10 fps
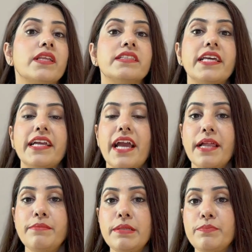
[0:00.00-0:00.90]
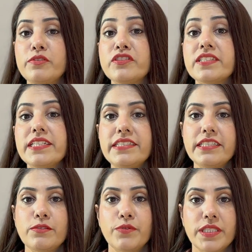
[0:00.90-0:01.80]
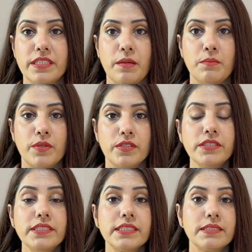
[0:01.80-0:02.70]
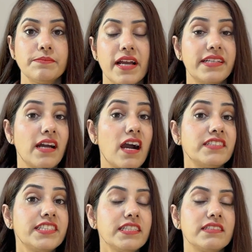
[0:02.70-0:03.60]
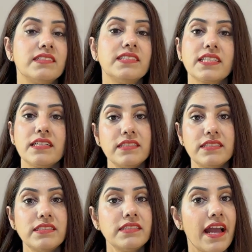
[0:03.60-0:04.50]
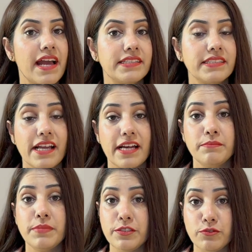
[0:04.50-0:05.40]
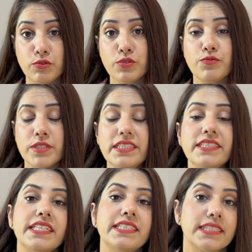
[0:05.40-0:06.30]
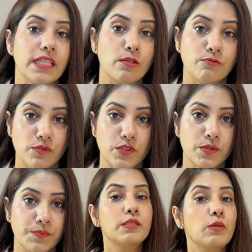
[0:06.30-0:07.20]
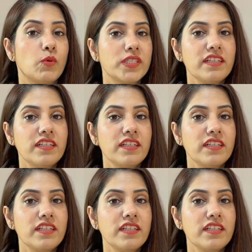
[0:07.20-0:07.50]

they can be preceded with numbers, and articles a and can be used with these nouns. Now, what